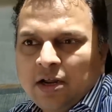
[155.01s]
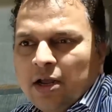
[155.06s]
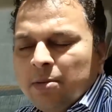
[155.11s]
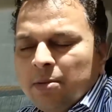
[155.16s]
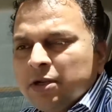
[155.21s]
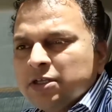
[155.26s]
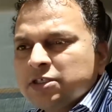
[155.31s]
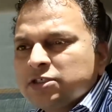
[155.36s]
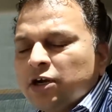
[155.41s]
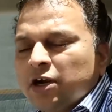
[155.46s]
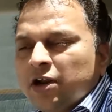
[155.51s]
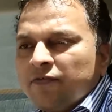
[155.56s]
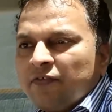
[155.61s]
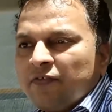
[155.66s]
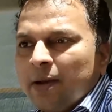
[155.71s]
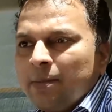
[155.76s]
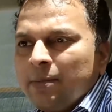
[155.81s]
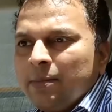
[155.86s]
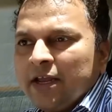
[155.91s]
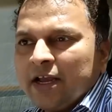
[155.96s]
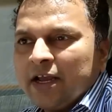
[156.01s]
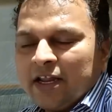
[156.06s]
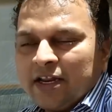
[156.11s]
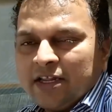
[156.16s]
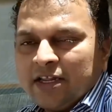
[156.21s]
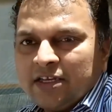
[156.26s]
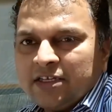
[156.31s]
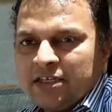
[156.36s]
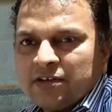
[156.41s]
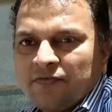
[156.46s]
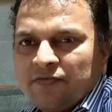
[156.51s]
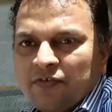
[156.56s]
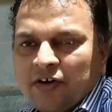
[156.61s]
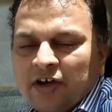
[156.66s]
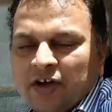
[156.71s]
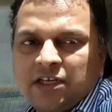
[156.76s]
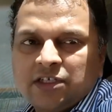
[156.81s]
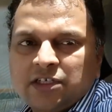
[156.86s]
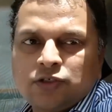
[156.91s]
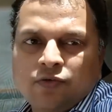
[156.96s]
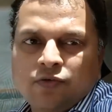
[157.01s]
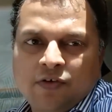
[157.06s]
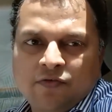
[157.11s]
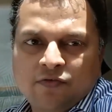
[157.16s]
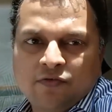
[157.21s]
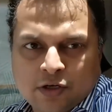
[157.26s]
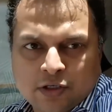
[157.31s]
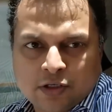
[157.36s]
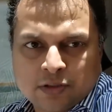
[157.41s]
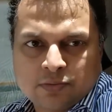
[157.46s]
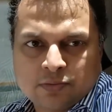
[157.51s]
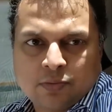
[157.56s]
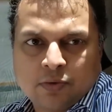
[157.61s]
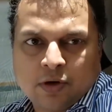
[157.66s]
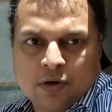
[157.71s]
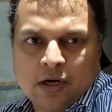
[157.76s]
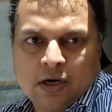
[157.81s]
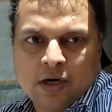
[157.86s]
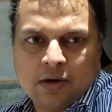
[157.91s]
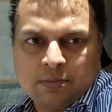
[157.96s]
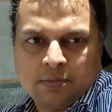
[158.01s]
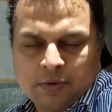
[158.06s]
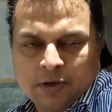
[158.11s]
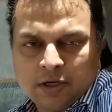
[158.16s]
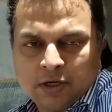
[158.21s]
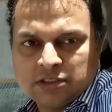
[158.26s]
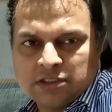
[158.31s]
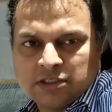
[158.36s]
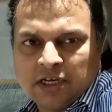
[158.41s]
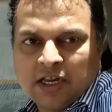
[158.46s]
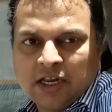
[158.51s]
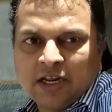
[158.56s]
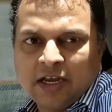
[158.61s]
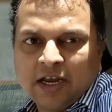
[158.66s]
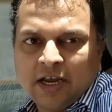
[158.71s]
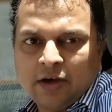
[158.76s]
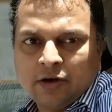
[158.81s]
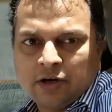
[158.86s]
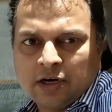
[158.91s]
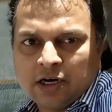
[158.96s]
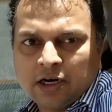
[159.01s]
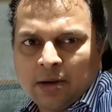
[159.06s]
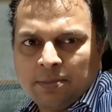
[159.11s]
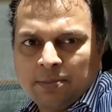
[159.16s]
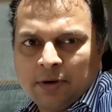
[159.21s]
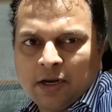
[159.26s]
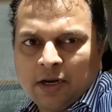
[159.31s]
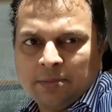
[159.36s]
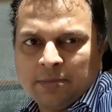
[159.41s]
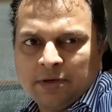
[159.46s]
But it's not a family car. I think it's a fun SUV for a single guy or a couple.